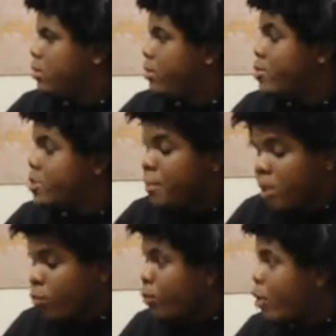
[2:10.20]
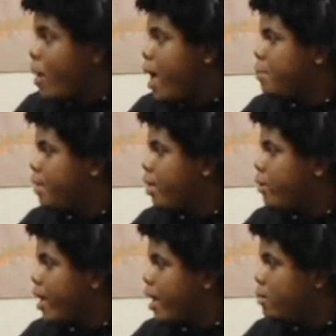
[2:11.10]
there's something real happening
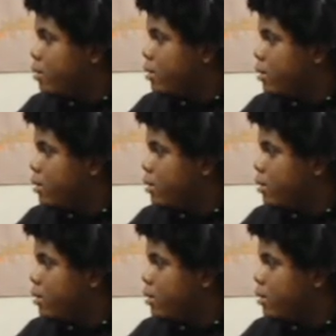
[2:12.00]
here, AIM.